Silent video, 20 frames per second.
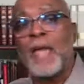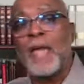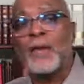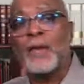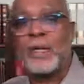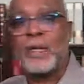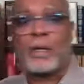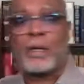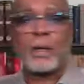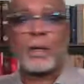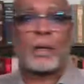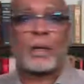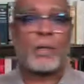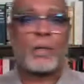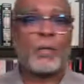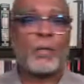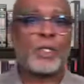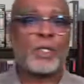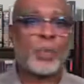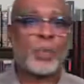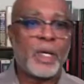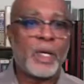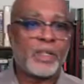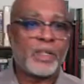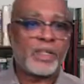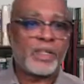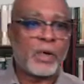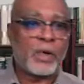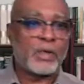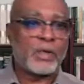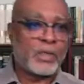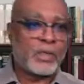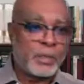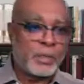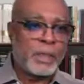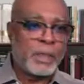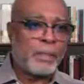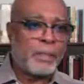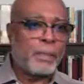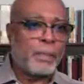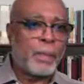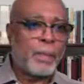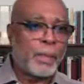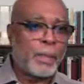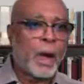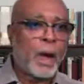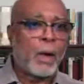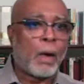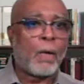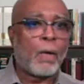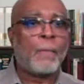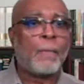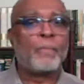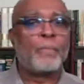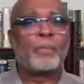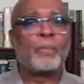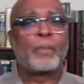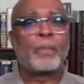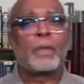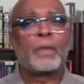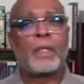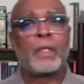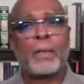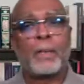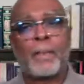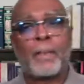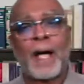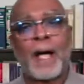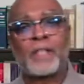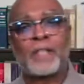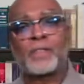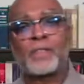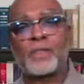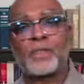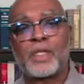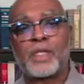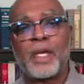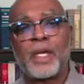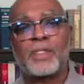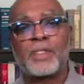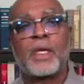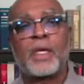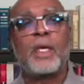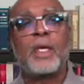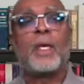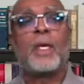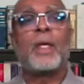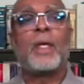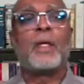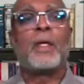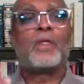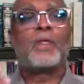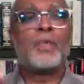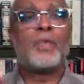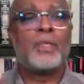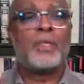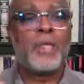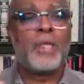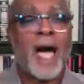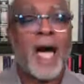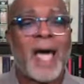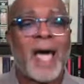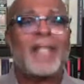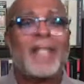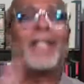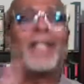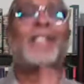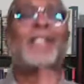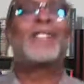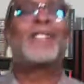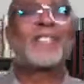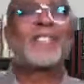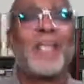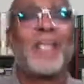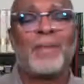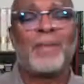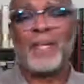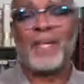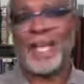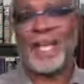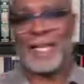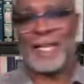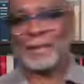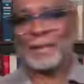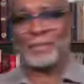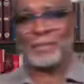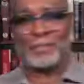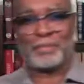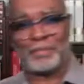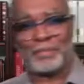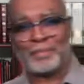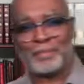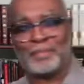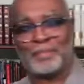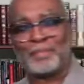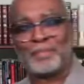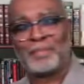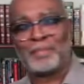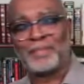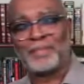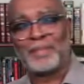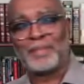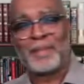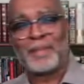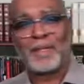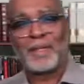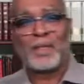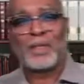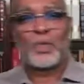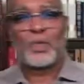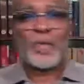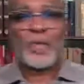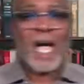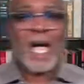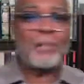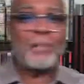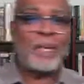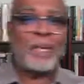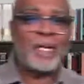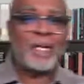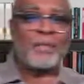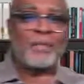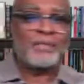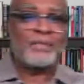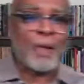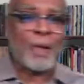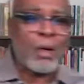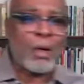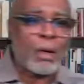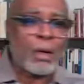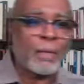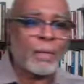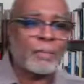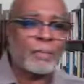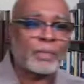here, which we assert to be Paul, the apostle, says, do not assimilate. Do not be conformed.